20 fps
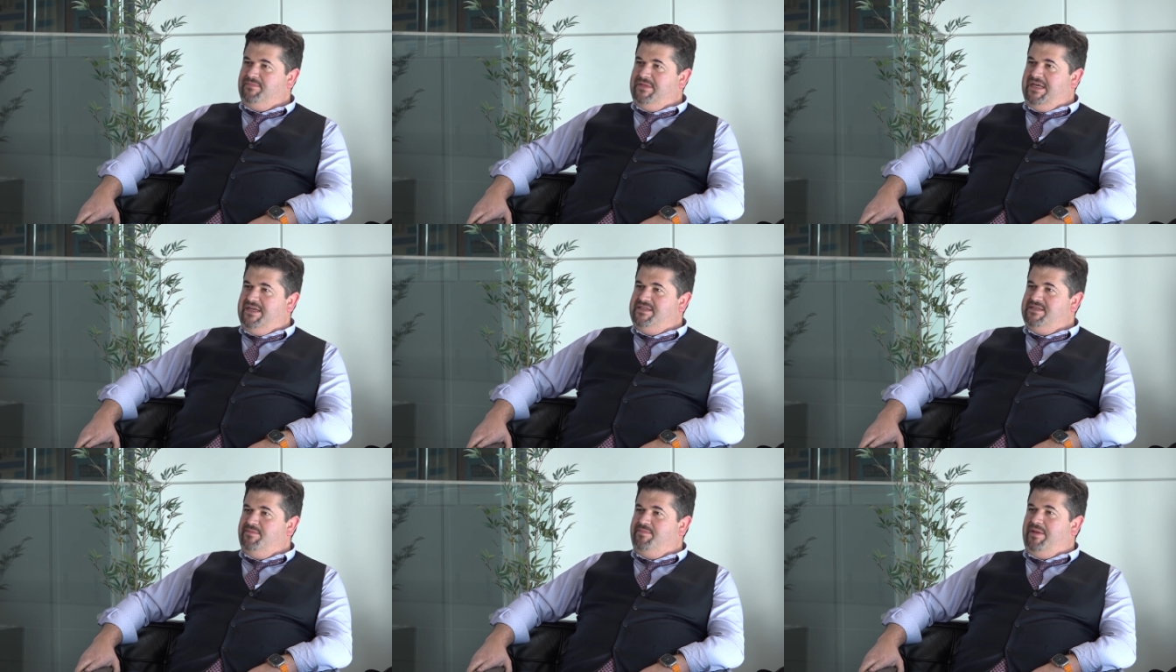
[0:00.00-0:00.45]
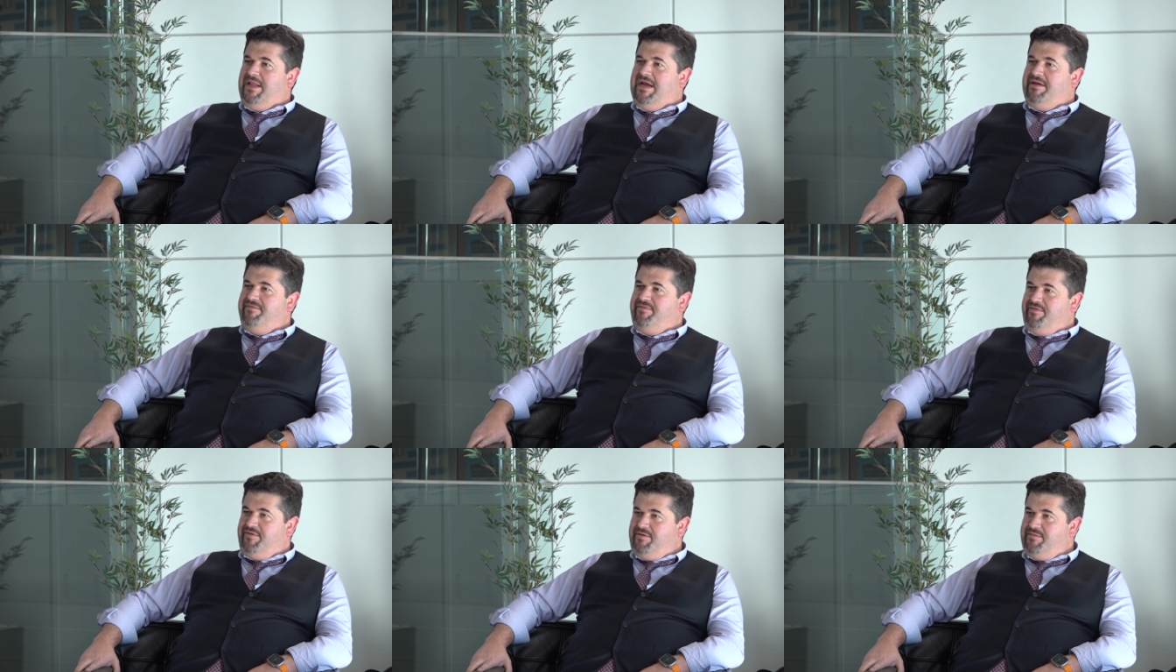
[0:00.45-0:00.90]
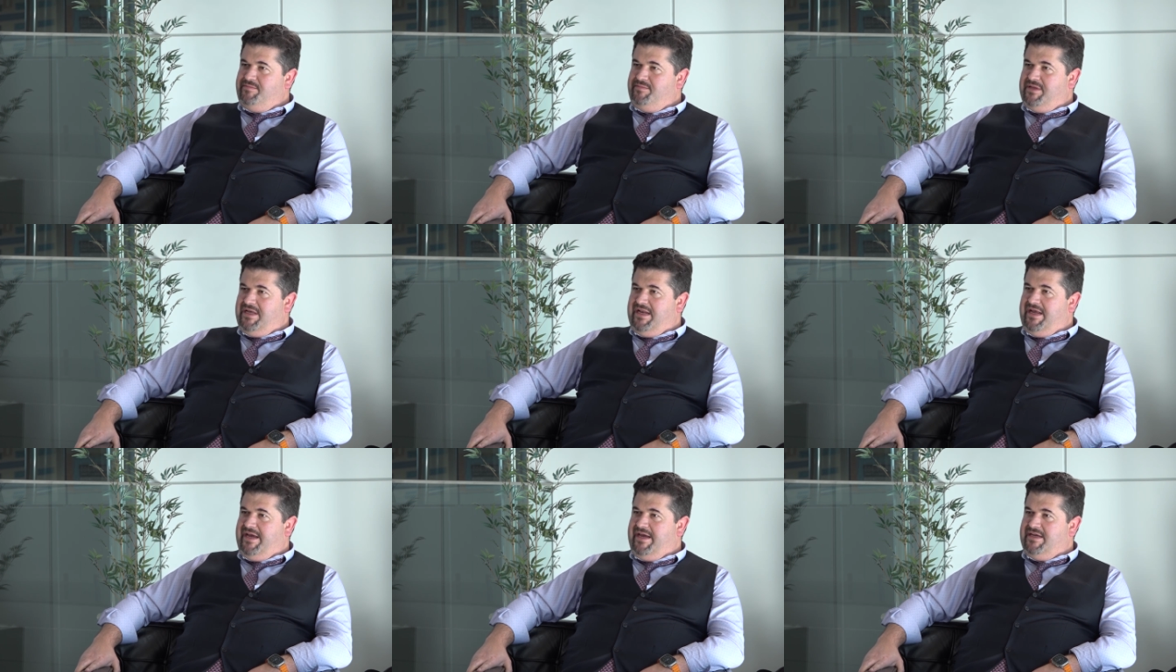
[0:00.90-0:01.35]
It's a platform
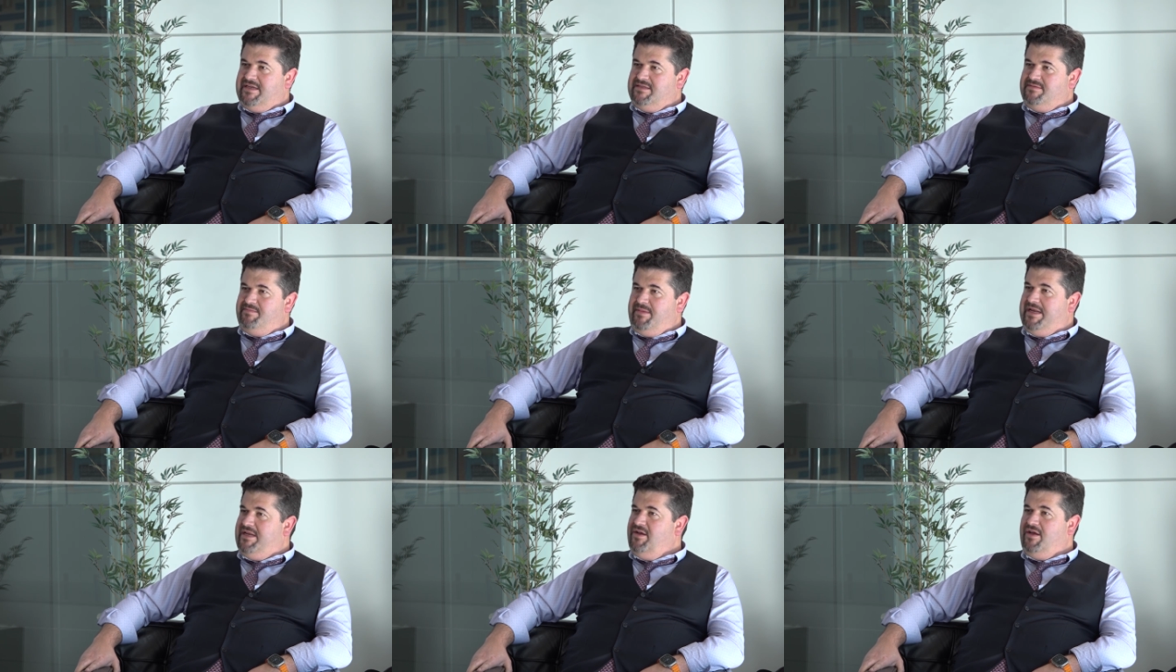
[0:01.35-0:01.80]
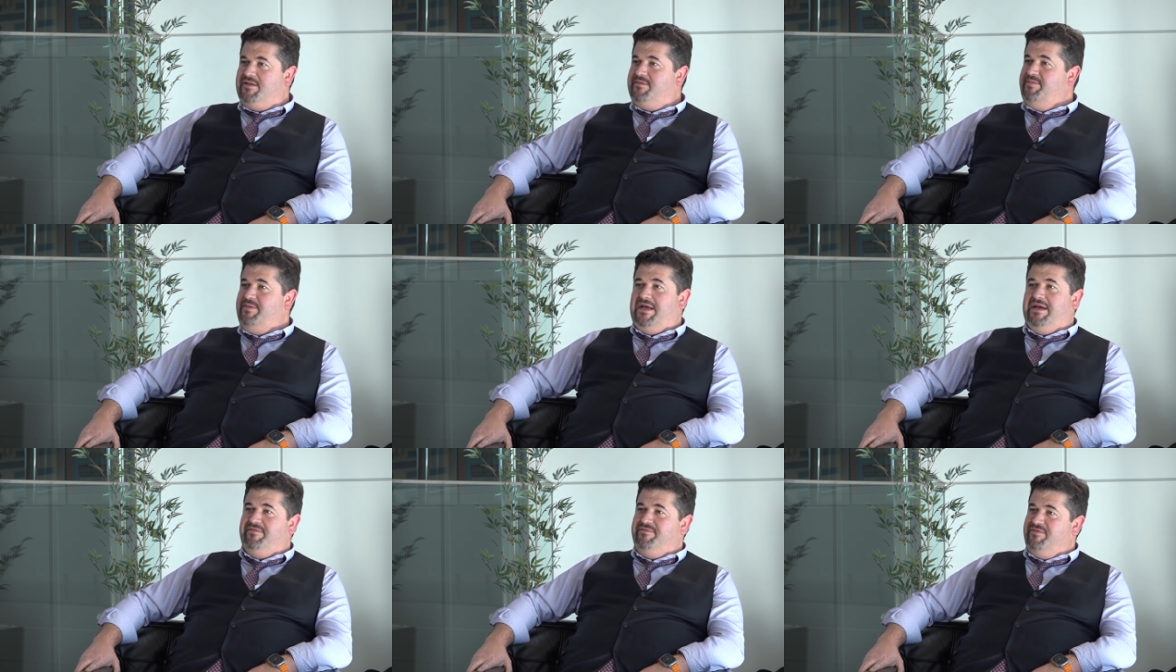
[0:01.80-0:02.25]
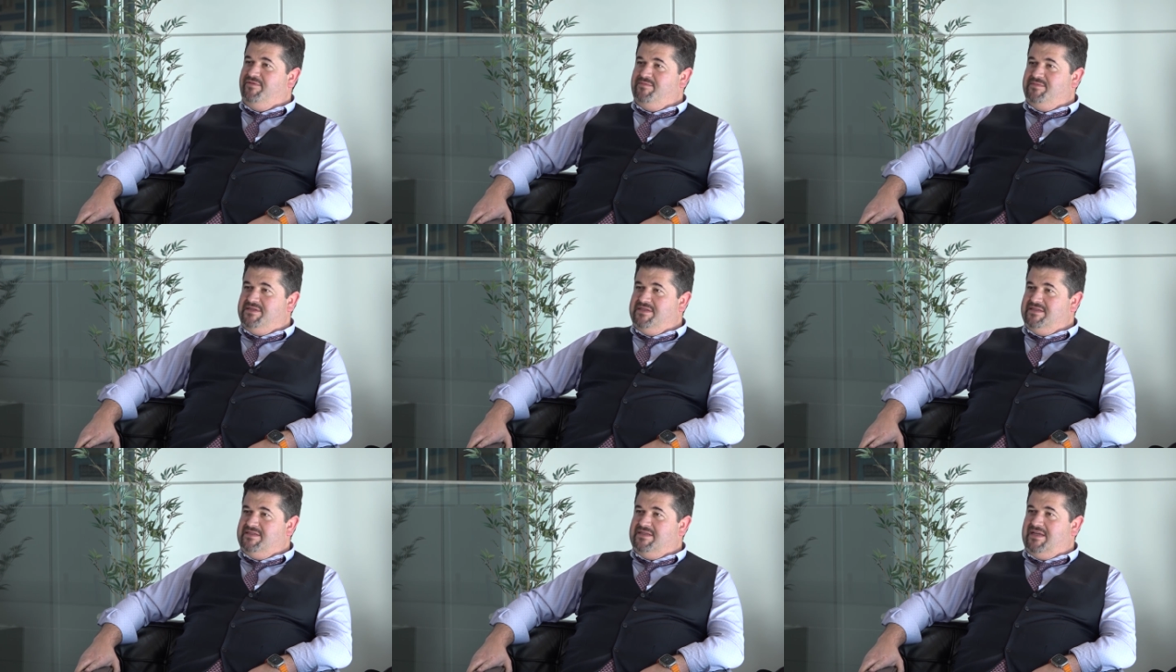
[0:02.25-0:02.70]
that has many other
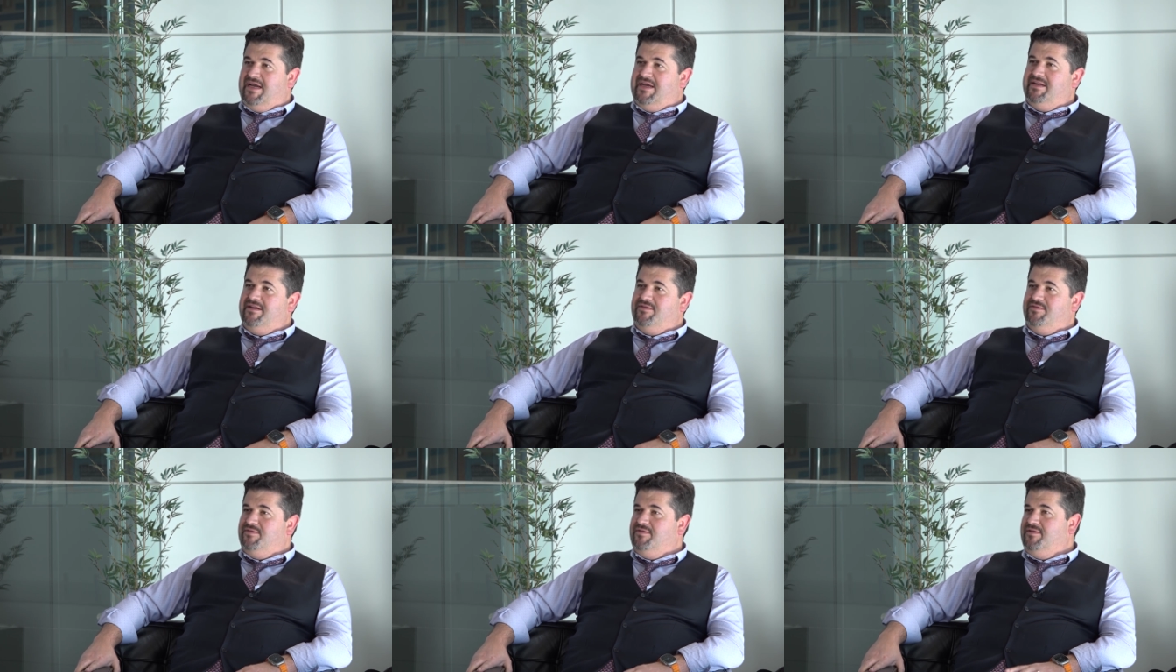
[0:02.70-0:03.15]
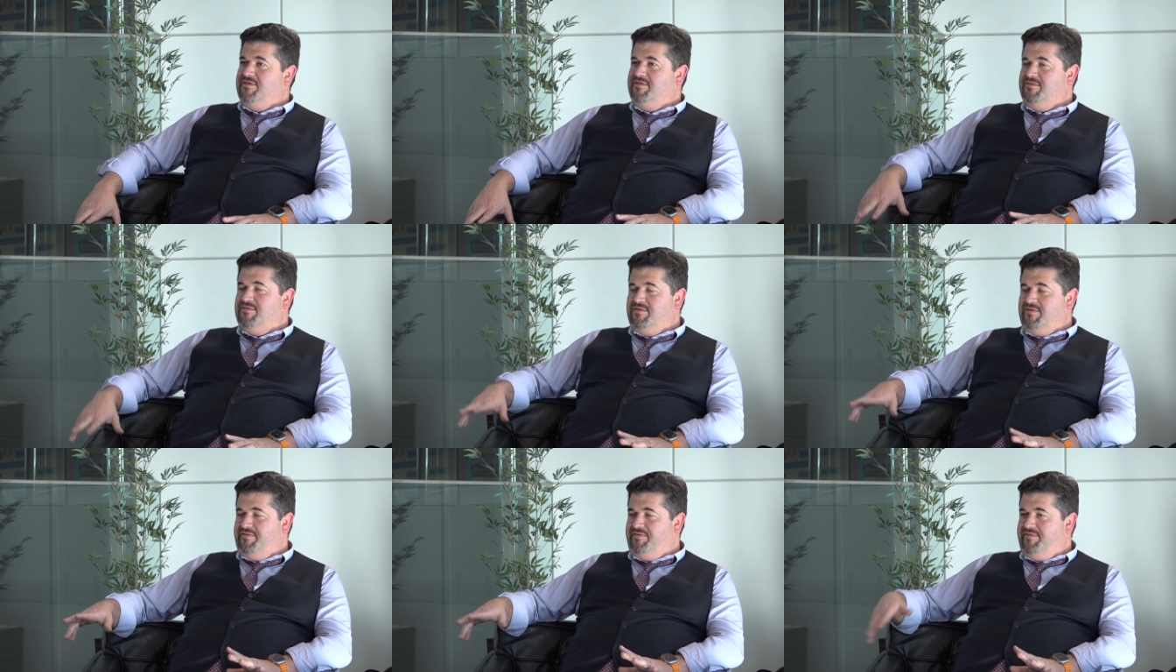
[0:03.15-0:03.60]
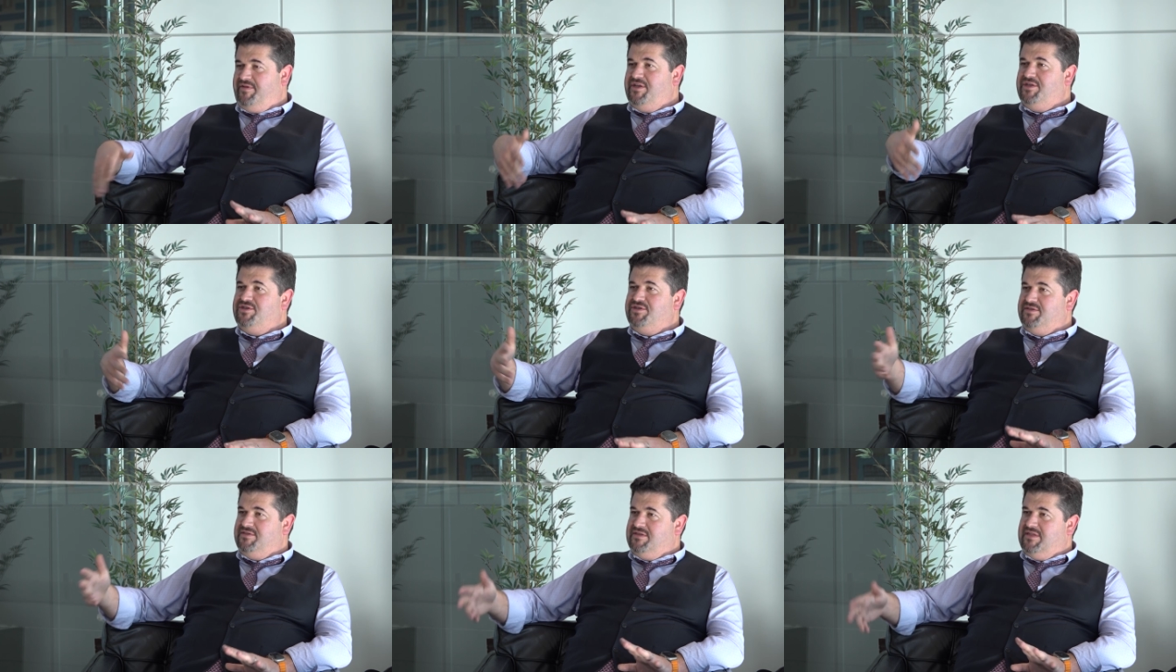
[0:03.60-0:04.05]
platforms inside it or, or
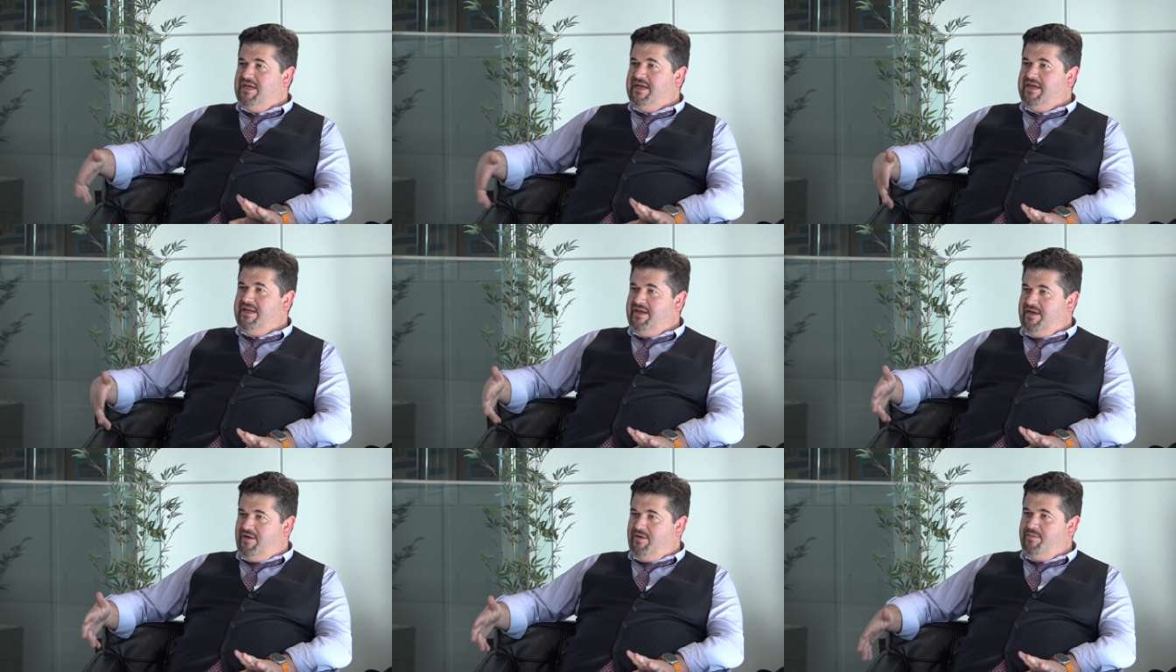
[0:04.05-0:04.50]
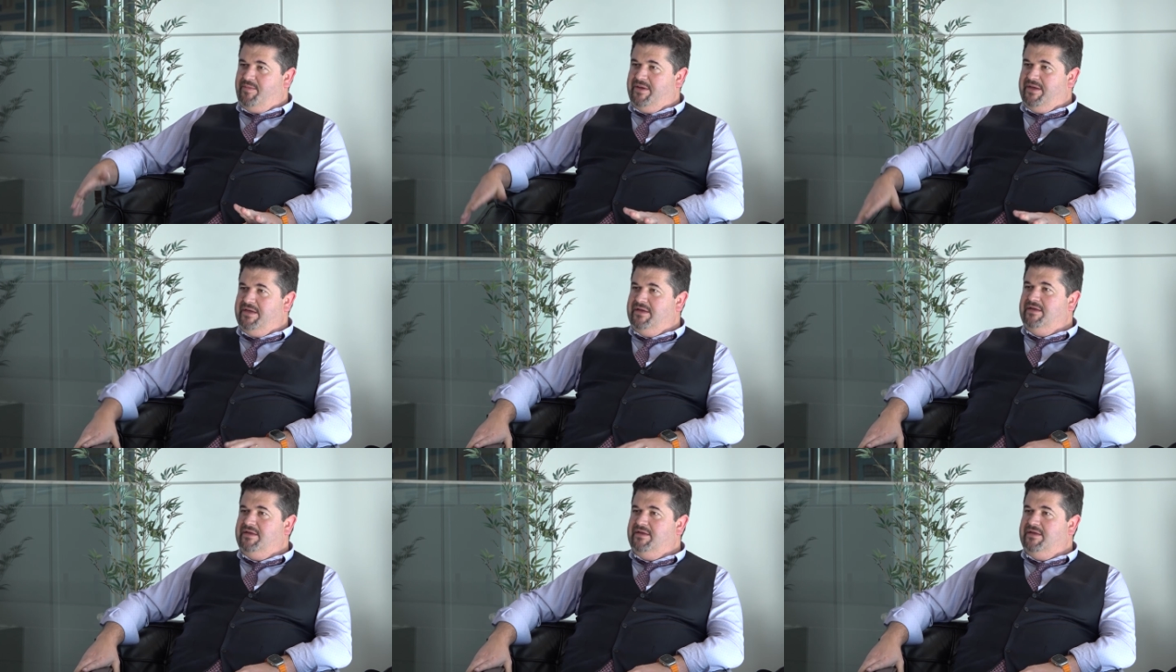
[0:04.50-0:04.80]
features that can help.